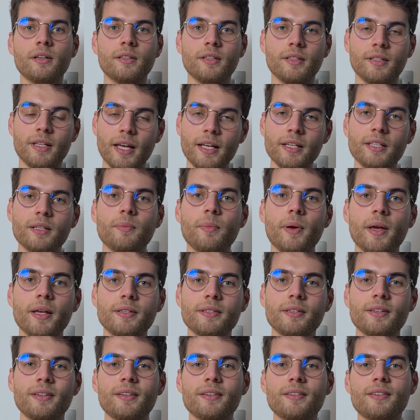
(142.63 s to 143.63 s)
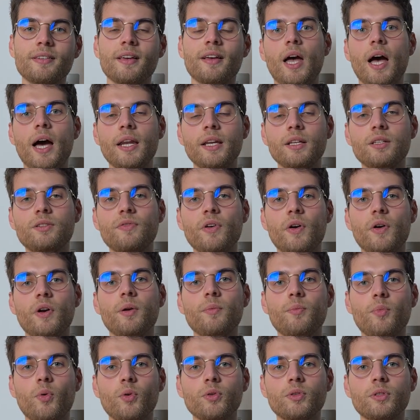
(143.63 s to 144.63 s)
the databases, and it's very
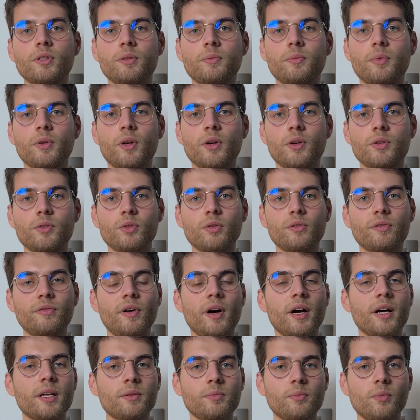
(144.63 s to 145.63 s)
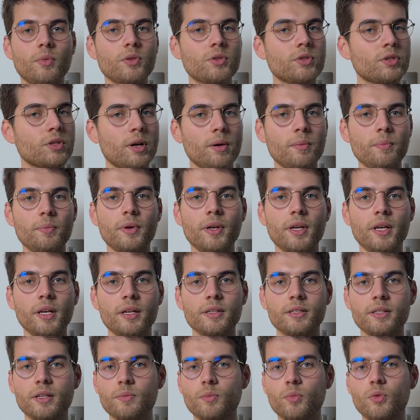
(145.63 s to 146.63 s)
important because you'll find most
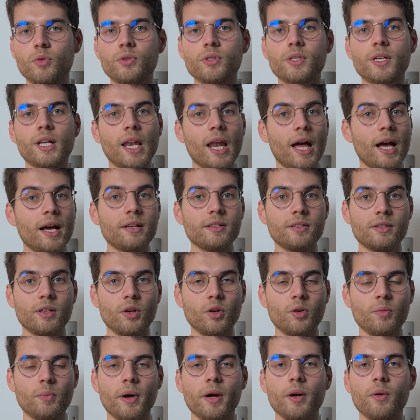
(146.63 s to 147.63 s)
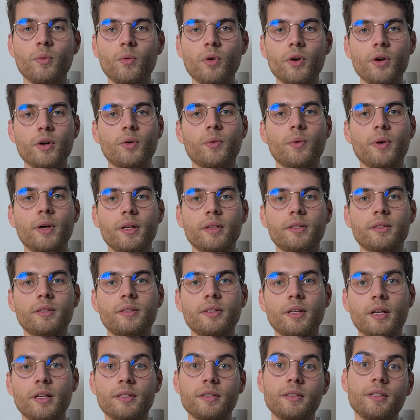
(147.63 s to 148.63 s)
companies and most clients that you might work with
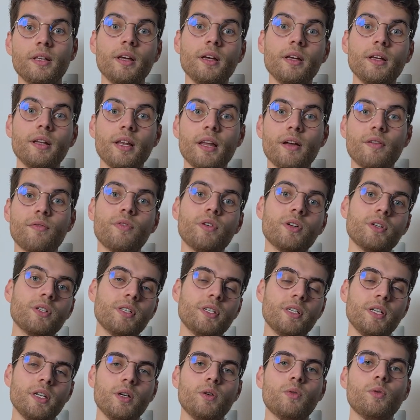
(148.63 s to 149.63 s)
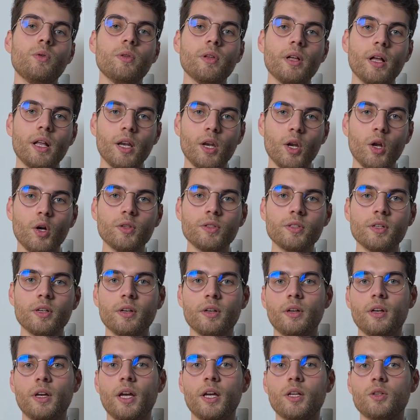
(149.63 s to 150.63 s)
that they leverage S Q L a lot.
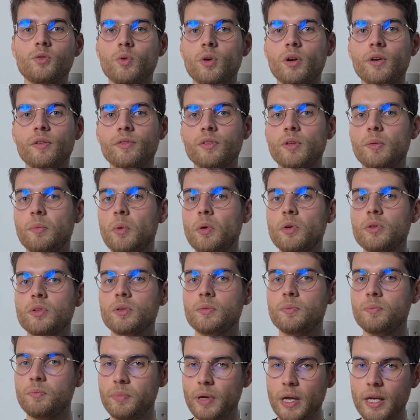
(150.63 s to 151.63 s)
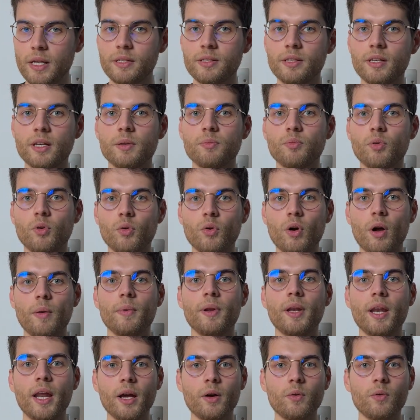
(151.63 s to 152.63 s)
It's one of the most basic
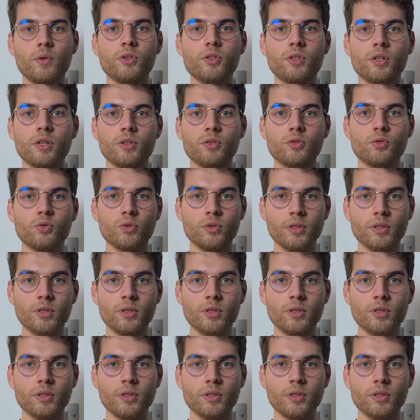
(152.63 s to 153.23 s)
programming languages to